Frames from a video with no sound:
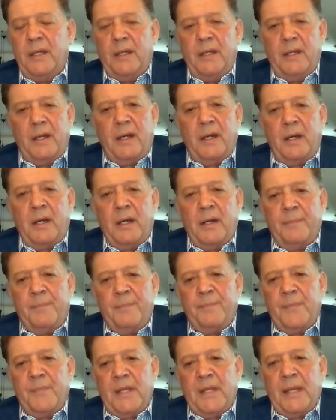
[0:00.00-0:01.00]

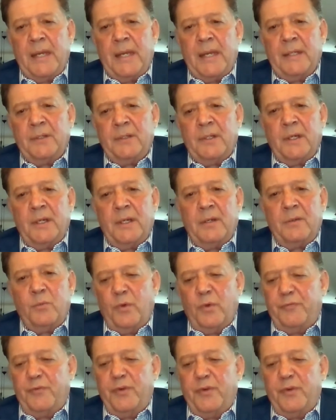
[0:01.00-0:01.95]
We feel